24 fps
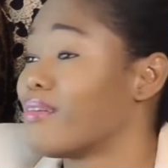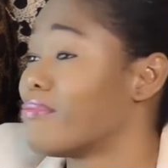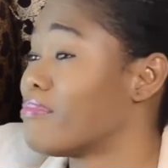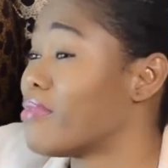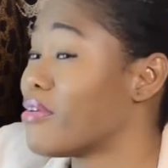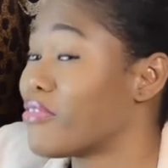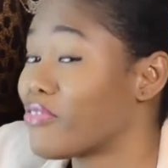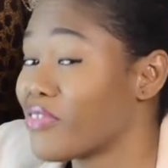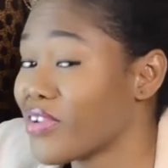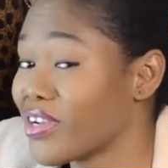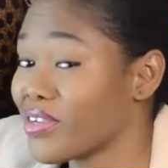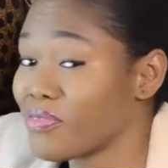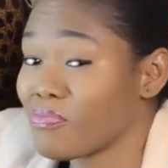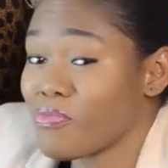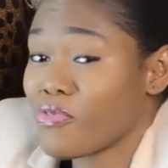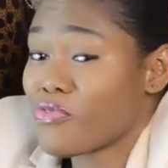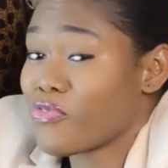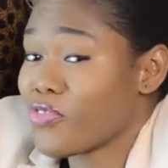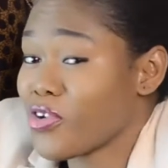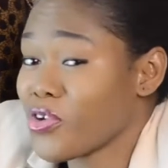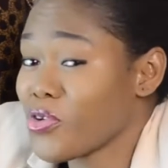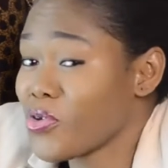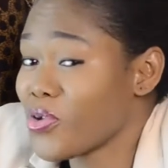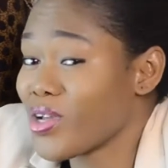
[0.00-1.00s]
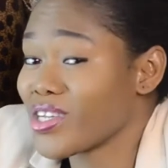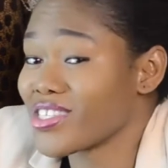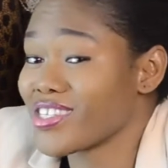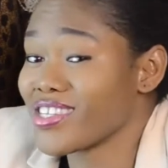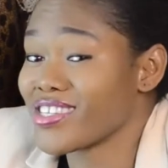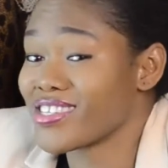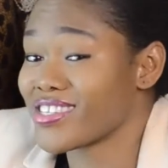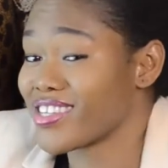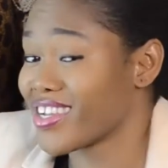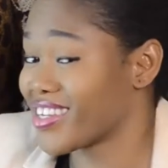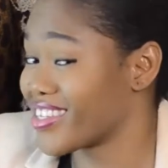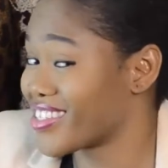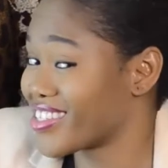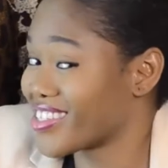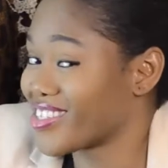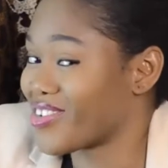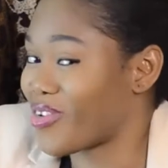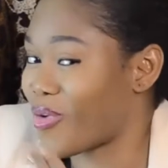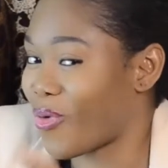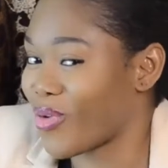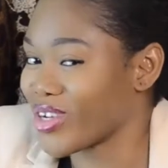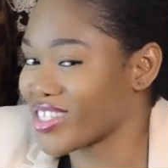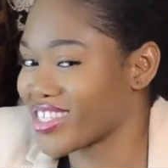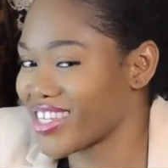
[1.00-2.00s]
My friend, before you existed, she
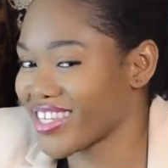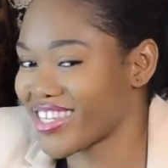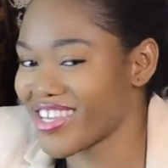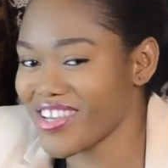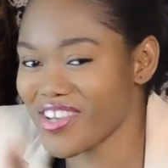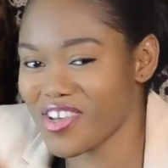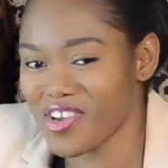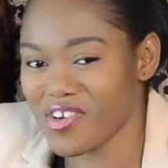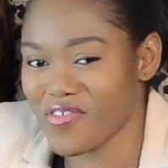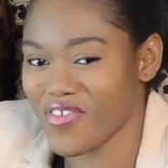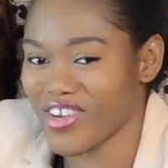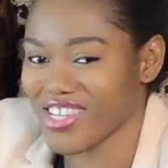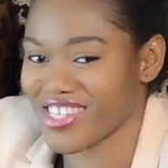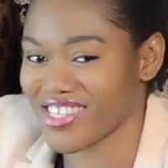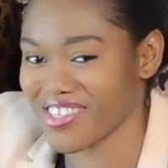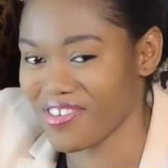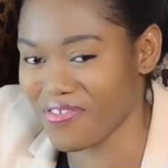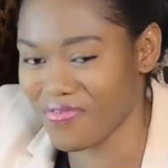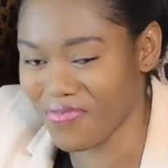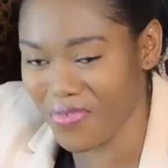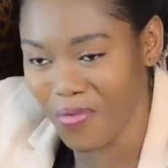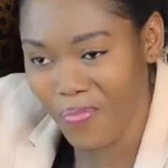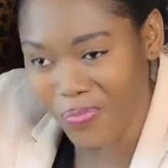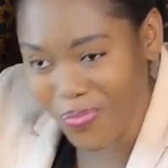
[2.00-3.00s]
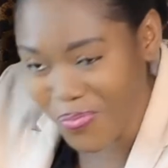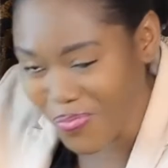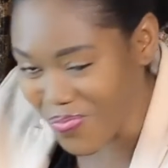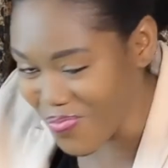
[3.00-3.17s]
was taking care of herself